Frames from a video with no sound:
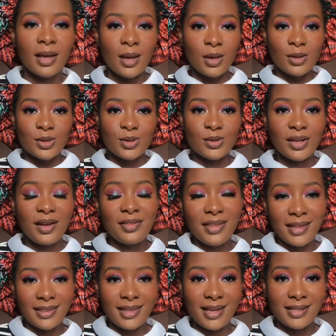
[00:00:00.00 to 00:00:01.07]
So now
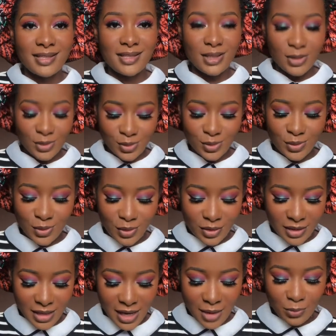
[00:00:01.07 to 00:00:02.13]
that that is
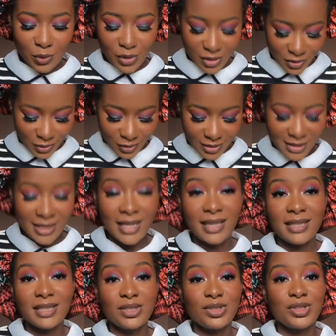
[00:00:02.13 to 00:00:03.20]
done, I'm going to
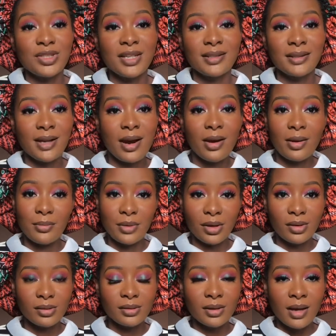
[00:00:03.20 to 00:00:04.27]
take the shade
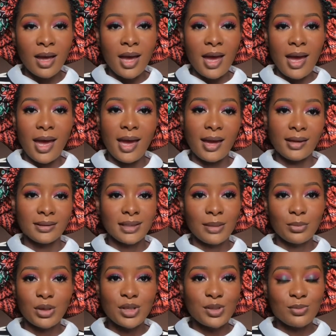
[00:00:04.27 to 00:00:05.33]
Caramel, and
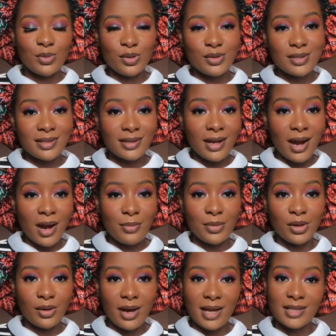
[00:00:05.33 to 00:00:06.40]
I'm going to be using
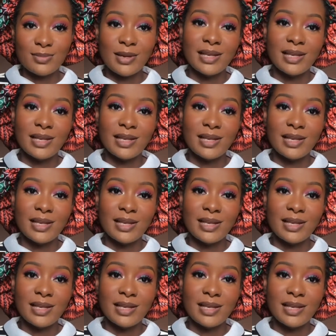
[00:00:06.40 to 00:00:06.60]
Caramel as my